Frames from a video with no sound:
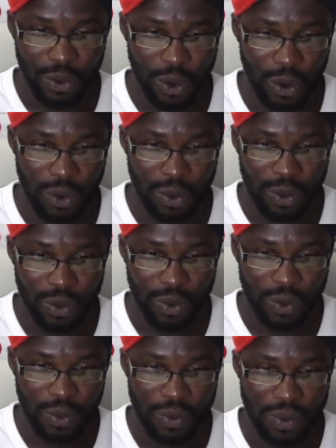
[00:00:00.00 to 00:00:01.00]
Oh,
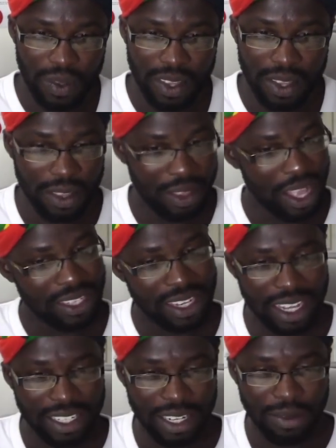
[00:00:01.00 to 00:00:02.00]
that's a
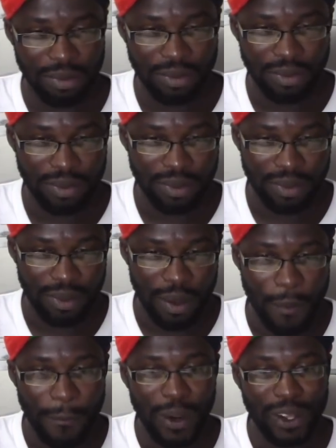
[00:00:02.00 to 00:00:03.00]
nice name.
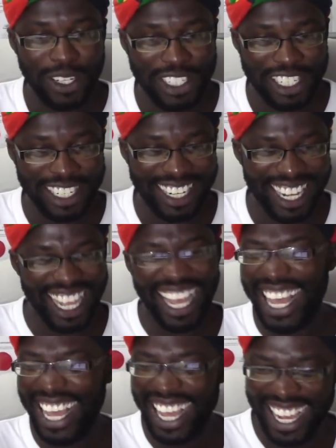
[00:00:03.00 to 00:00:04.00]
Planchit.
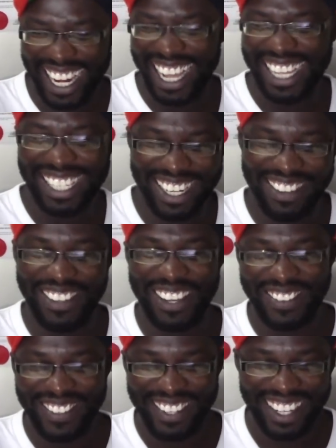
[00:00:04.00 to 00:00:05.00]
Nice name, yo.